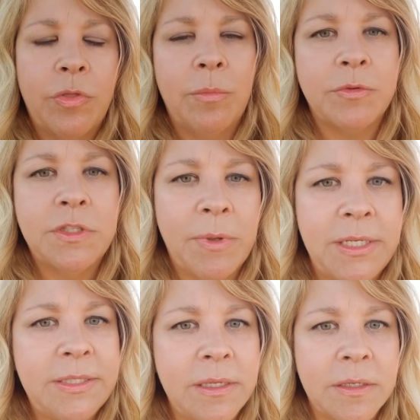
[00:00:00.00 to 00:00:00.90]
most
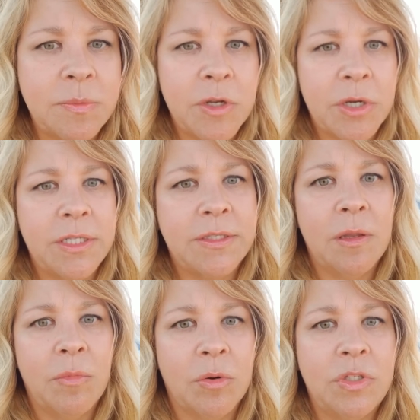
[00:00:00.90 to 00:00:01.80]
amazing experience and
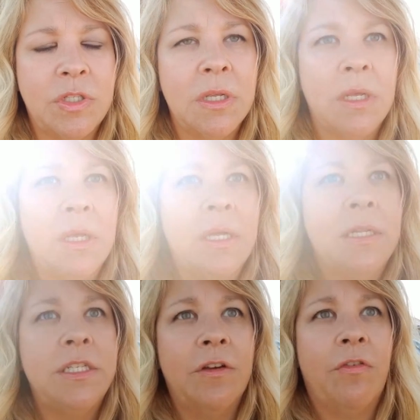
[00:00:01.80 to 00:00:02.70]
the most
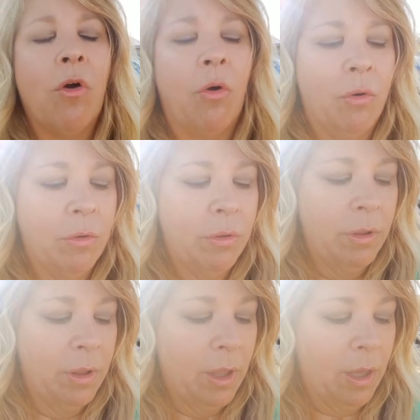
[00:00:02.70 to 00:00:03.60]
difficult
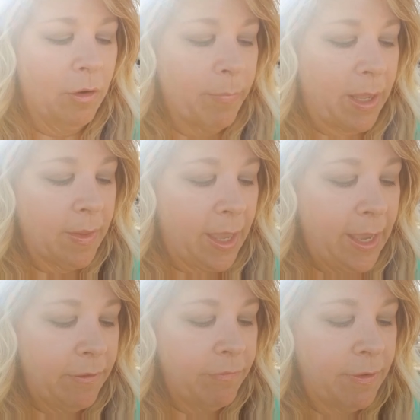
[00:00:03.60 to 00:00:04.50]
of my
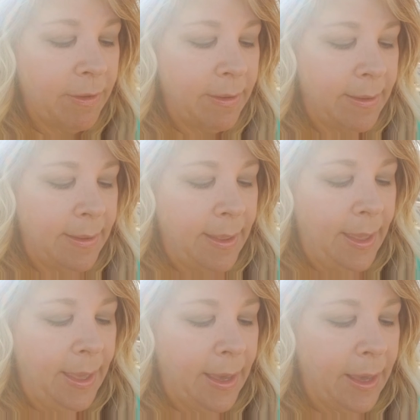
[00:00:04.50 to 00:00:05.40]
life.
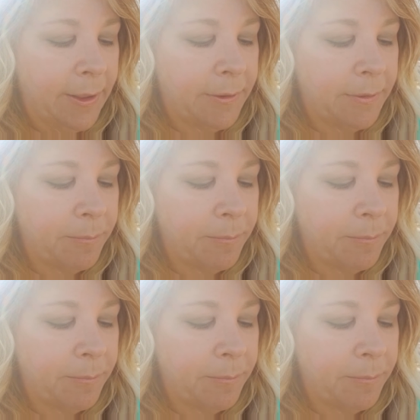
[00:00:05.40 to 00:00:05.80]
And